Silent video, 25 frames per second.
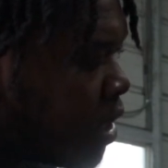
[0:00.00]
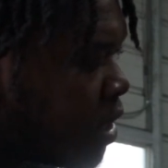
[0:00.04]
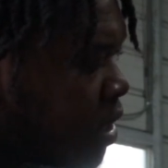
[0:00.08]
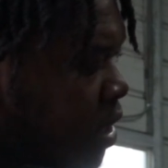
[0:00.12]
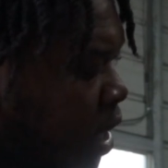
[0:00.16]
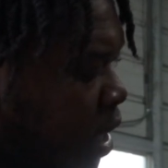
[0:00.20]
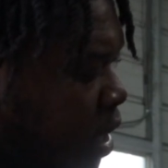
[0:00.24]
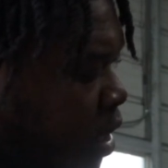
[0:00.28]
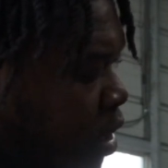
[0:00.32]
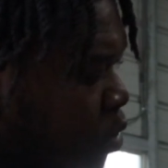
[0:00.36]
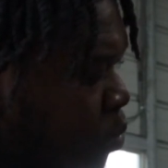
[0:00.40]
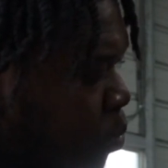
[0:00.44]
least
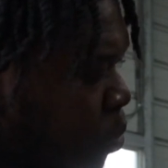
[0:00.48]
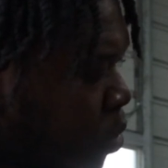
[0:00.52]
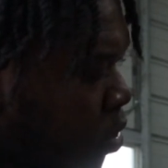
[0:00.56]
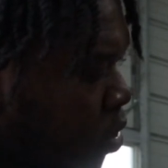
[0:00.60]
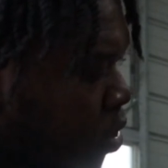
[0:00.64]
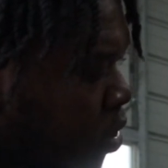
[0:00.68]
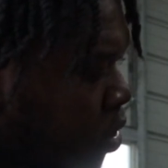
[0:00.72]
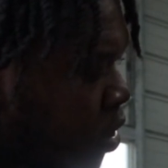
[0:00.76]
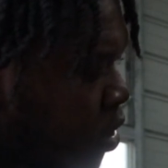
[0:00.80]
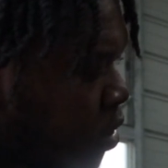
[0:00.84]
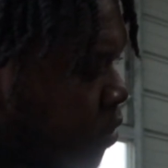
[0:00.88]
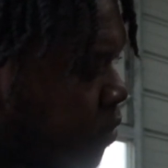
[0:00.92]
not this part
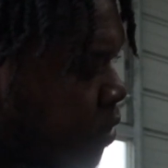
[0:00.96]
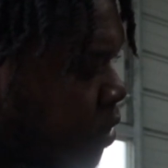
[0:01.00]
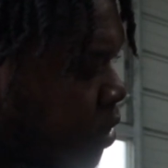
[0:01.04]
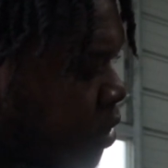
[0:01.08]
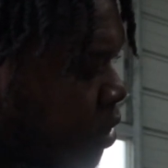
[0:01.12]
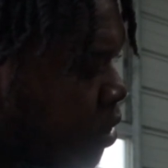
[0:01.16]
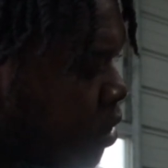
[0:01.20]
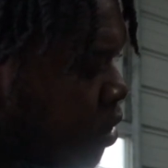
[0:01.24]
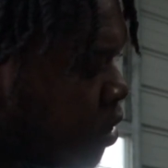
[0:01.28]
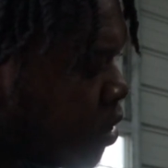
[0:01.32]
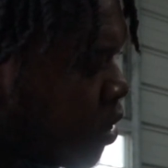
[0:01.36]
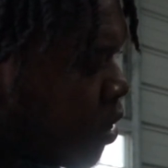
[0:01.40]
of it.
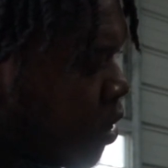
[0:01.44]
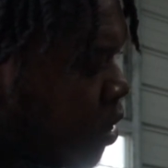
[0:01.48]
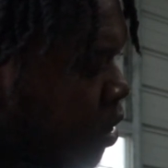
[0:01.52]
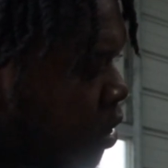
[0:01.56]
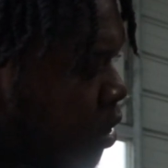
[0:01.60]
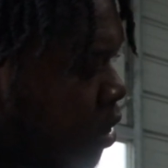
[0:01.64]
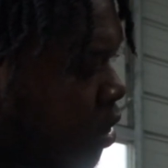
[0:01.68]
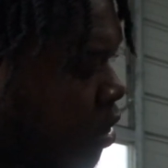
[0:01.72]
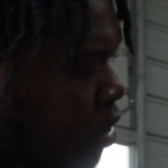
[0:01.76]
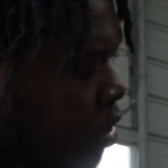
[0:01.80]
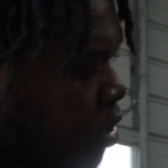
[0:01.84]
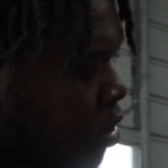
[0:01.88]

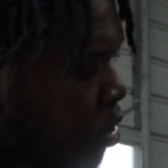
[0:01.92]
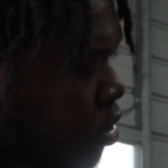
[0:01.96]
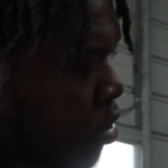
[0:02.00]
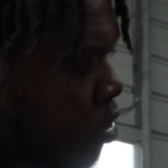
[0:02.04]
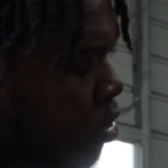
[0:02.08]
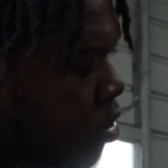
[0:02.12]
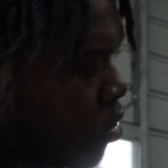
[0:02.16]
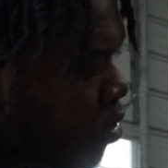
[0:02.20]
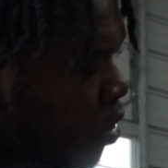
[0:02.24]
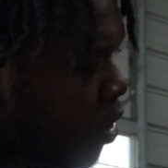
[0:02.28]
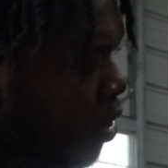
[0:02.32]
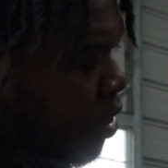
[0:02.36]

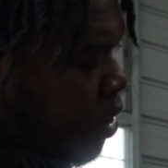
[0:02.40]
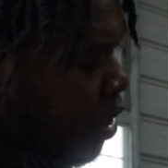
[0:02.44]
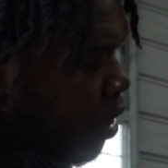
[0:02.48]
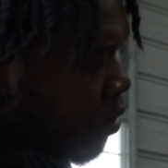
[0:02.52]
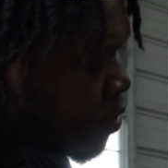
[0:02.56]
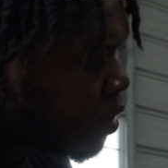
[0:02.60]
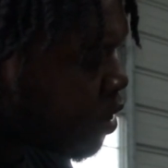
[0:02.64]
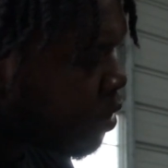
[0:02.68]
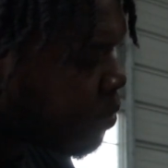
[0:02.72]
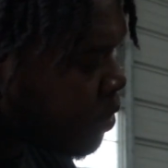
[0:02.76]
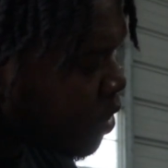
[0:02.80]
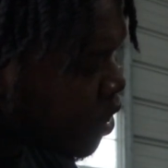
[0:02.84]
Scratch off
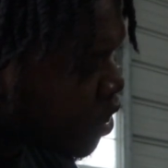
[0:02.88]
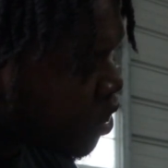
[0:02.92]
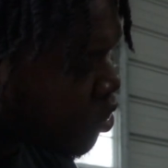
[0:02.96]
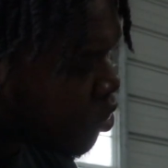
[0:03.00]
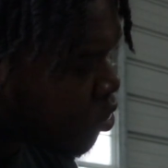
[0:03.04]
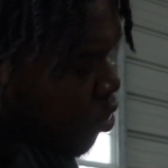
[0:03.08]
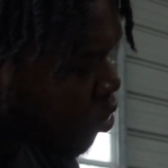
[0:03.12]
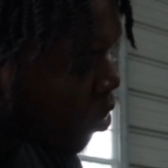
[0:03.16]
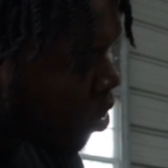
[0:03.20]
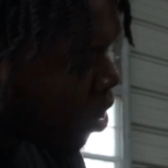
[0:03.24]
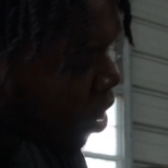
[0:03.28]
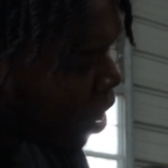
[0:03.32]
some of this
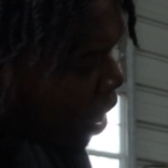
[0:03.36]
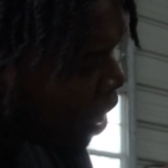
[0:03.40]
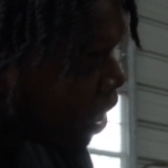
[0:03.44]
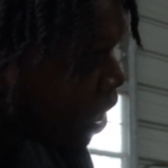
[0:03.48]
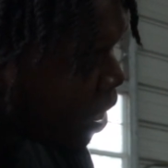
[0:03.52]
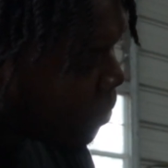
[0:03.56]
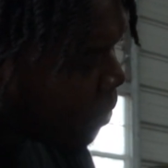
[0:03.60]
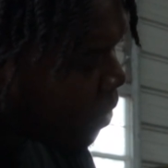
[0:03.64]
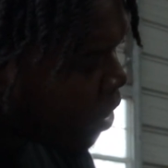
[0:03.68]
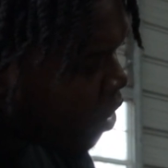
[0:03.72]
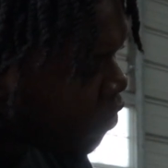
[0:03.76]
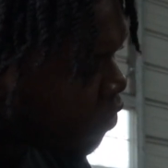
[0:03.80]

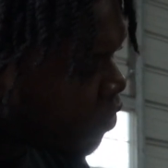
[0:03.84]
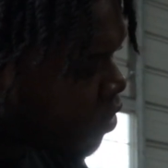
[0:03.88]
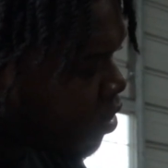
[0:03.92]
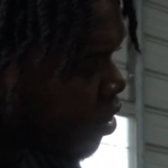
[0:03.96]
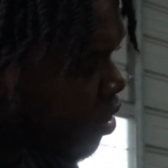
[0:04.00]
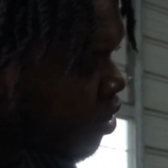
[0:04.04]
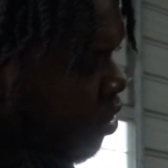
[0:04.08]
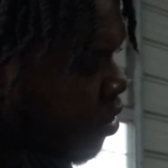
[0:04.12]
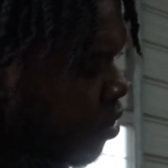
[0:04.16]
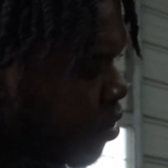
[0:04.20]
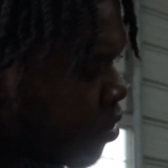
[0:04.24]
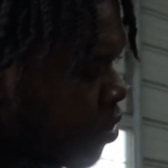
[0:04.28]
grime off of
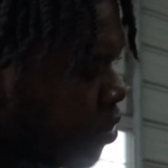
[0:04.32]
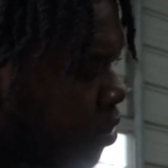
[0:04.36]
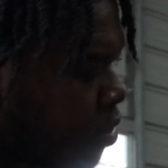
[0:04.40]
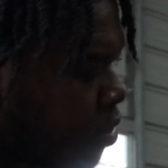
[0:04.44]
here.